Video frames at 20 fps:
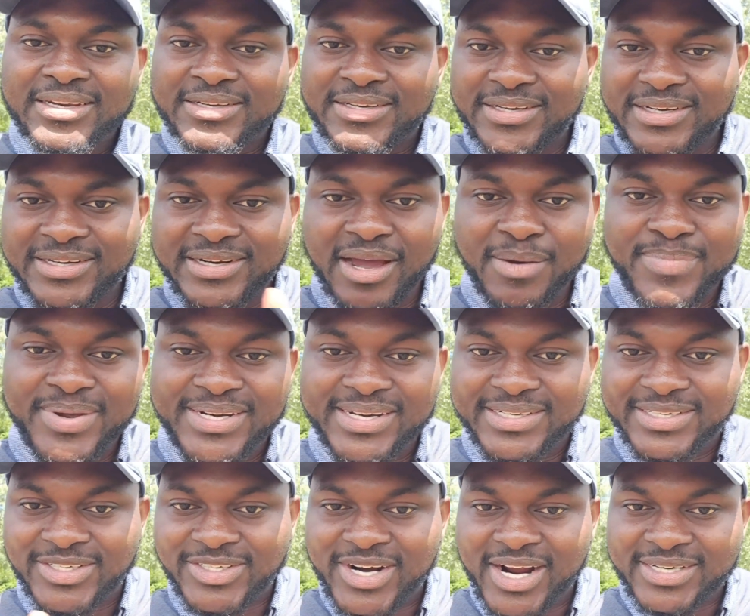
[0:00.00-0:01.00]
Do not be
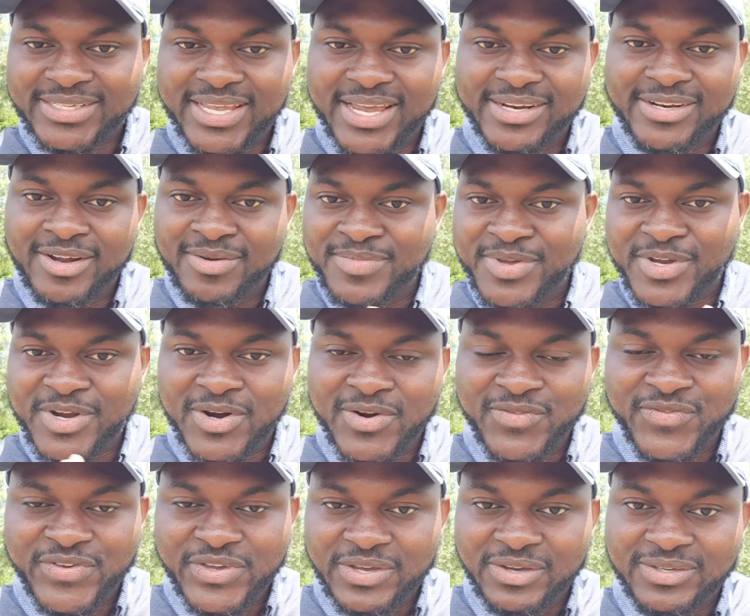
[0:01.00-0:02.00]
distracted, don't be
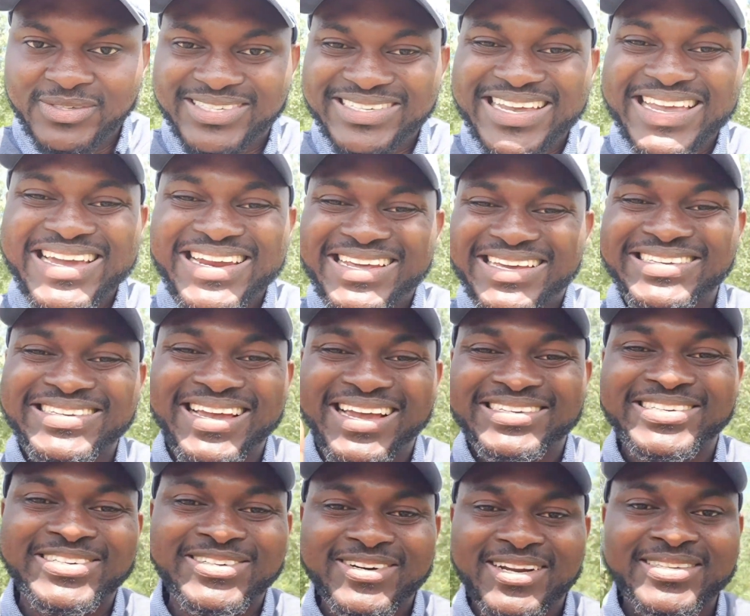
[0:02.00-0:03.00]
confused. It is your
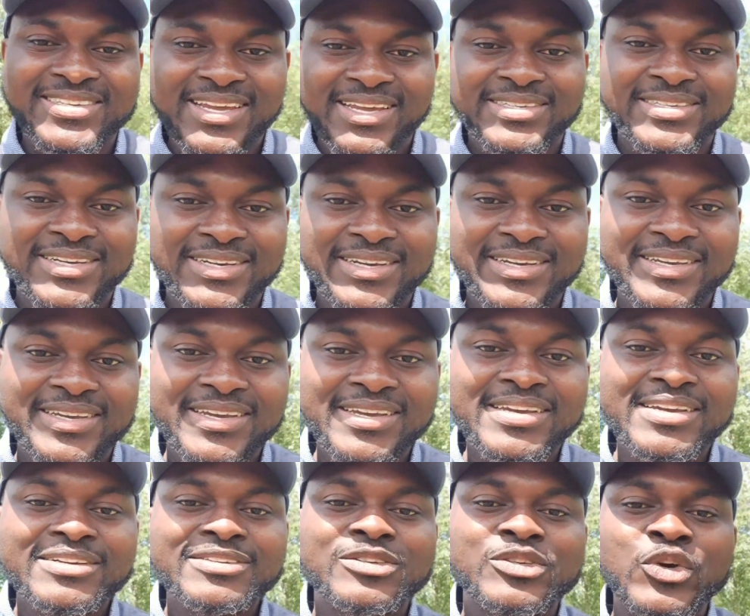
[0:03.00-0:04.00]
strategy
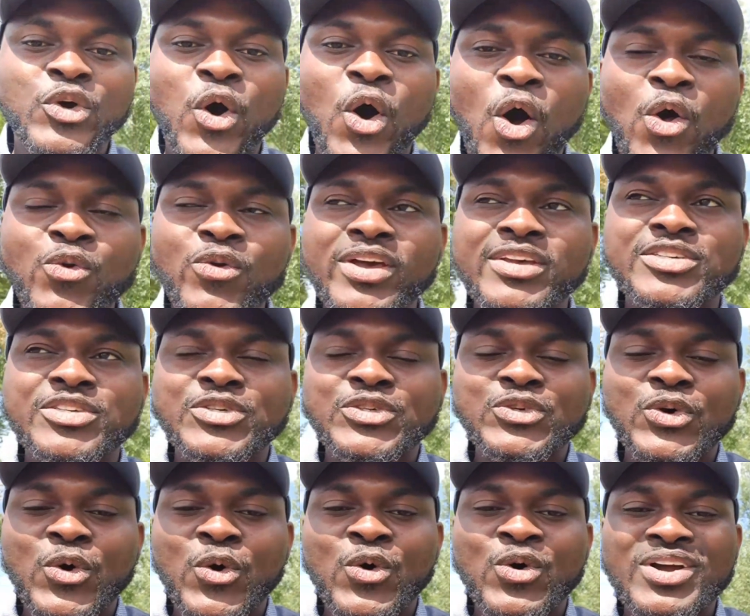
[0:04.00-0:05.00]
to always
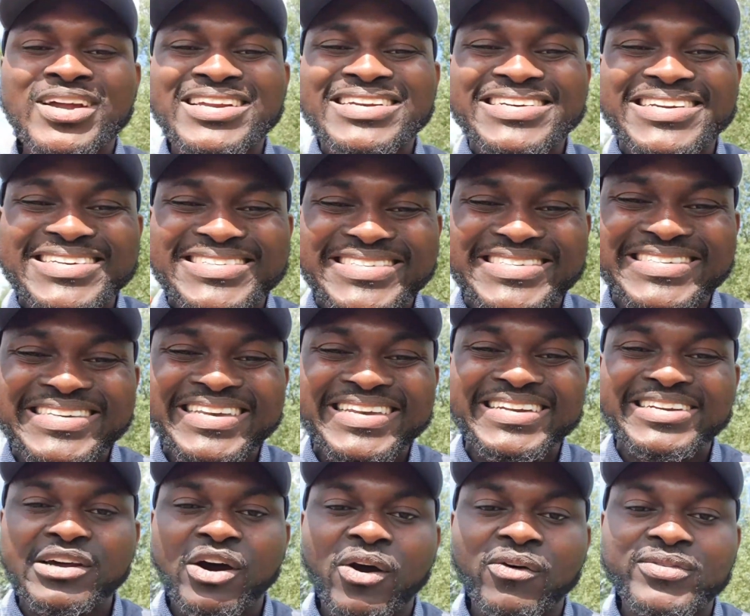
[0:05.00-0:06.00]
sow the
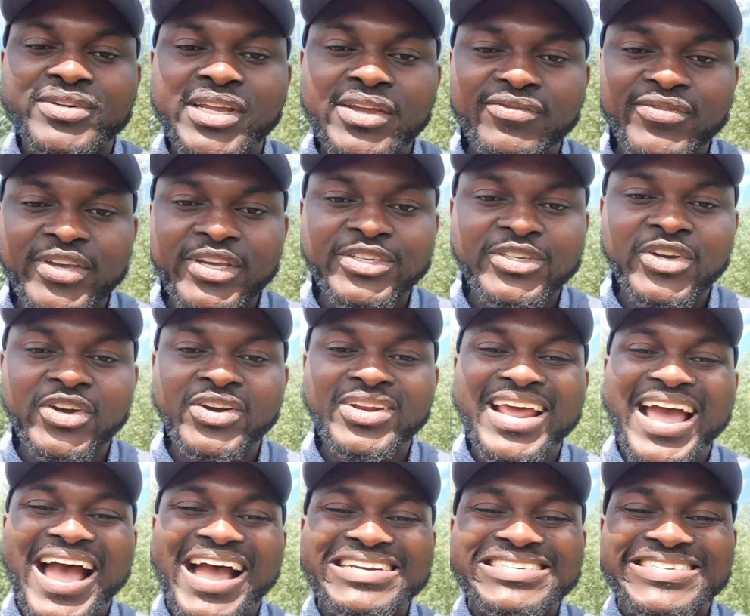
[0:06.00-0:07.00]
seed of division
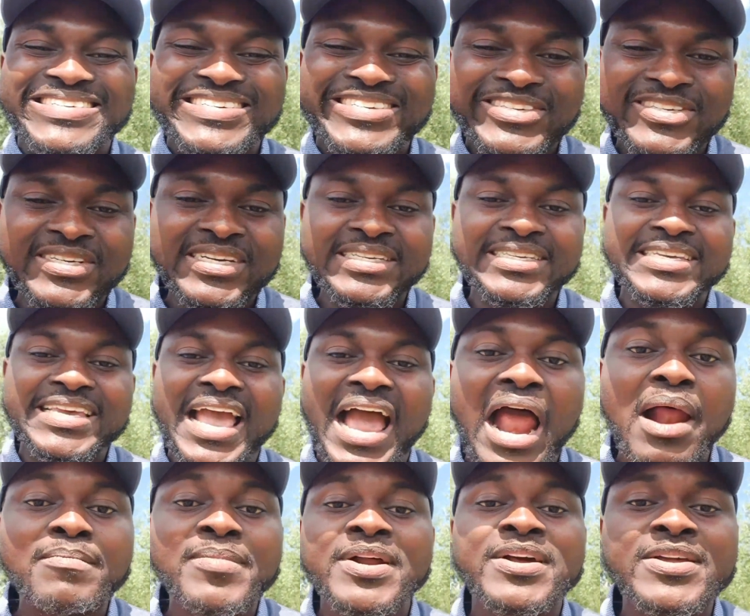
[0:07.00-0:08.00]
and disunity
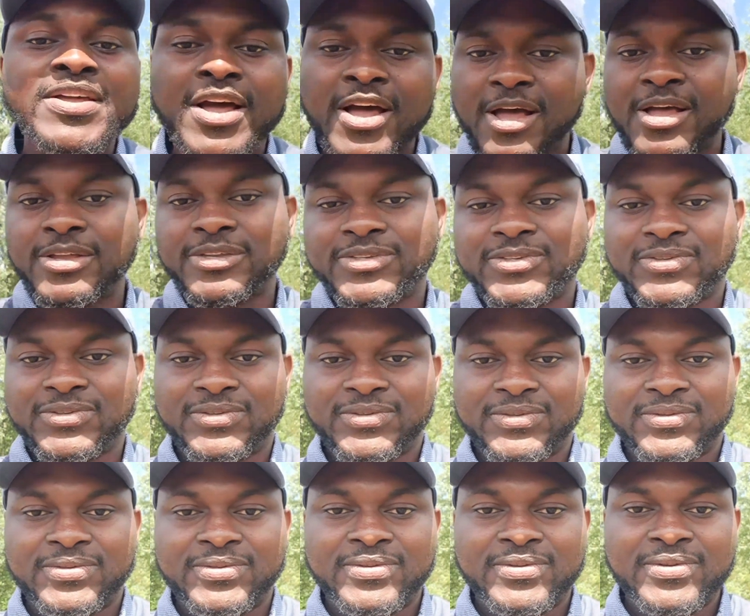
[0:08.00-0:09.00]
among us,
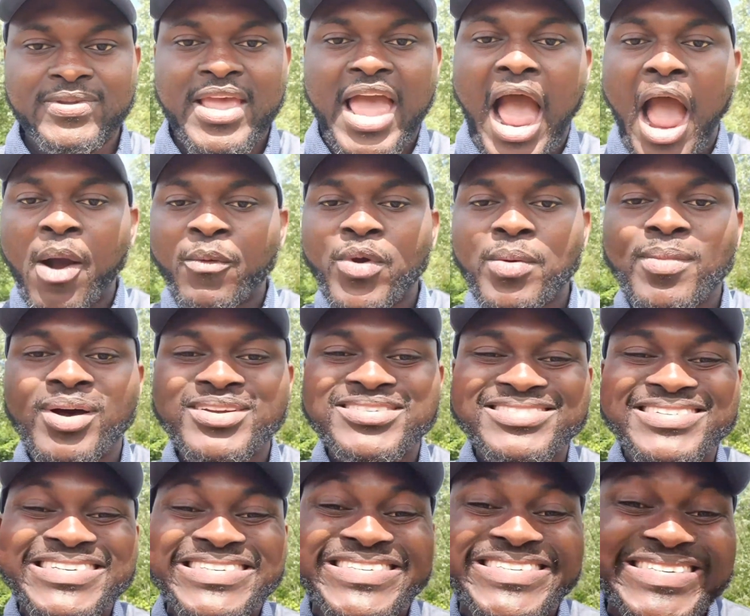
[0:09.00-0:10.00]
and we must
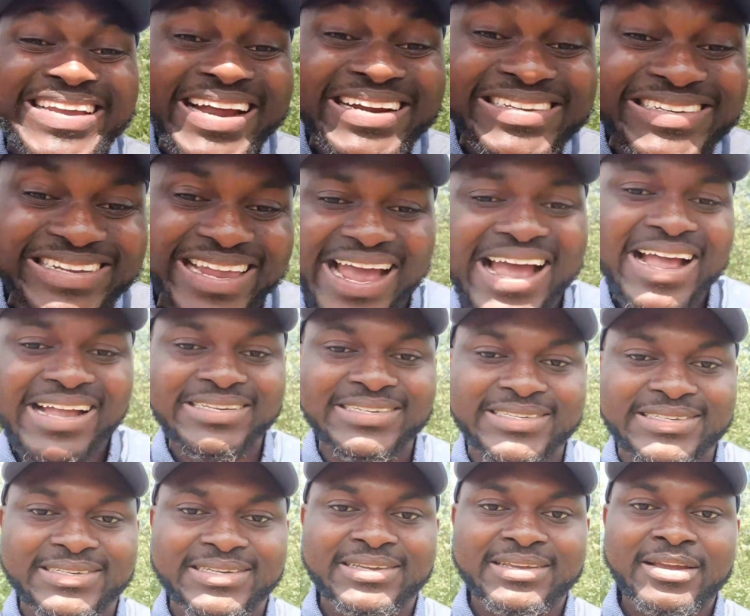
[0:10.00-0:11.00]
reject
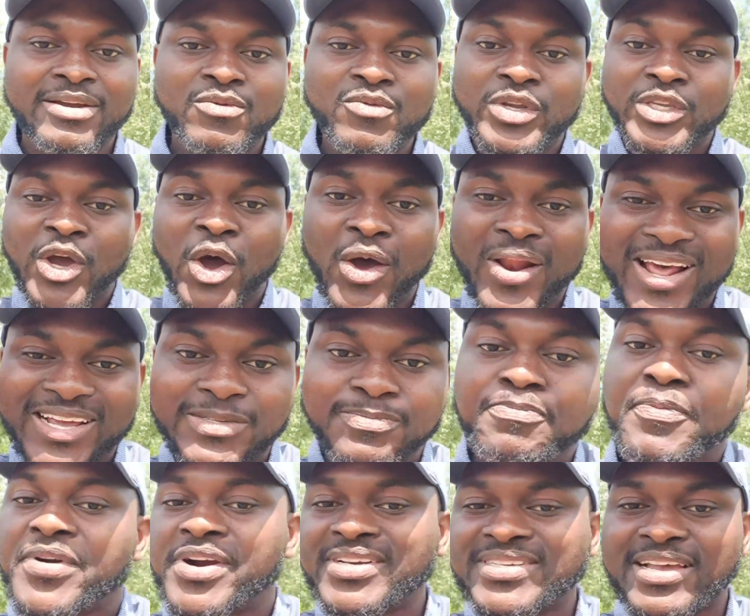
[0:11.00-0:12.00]
that with all our
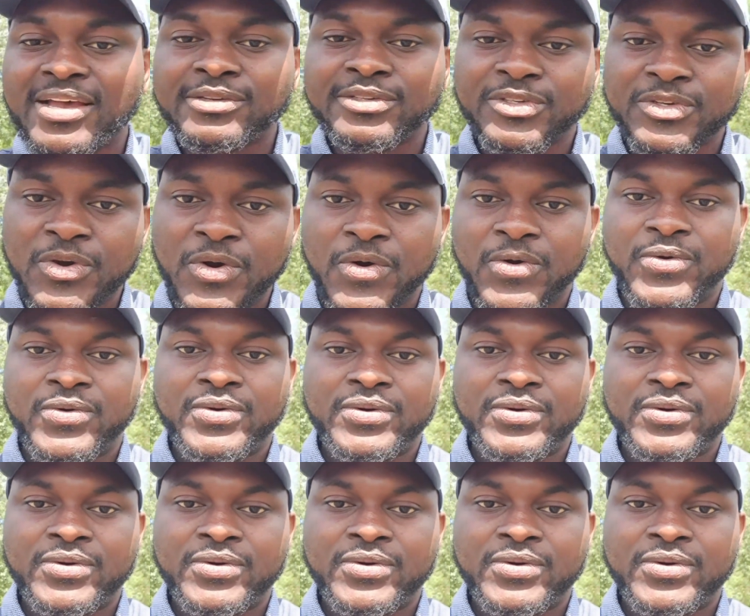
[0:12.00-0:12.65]
spirit and soul.